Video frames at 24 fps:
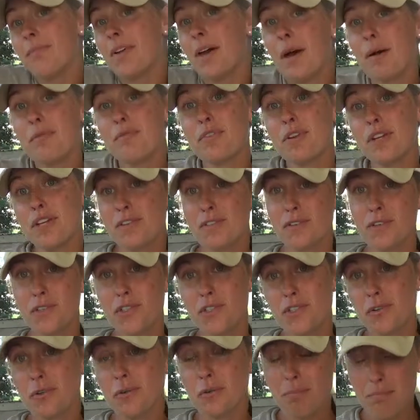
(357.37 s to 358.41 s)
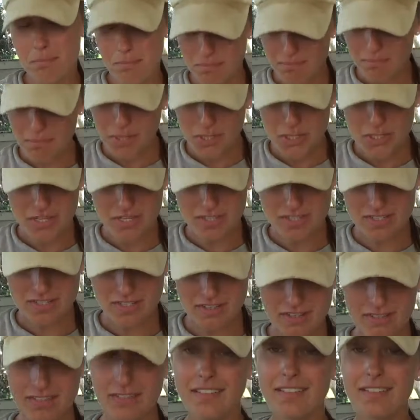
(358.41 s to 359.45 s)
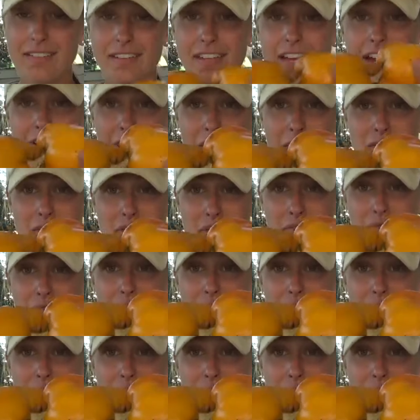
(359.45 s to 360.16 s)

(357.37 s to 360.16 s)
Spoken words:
up for individual purchase. Get yourself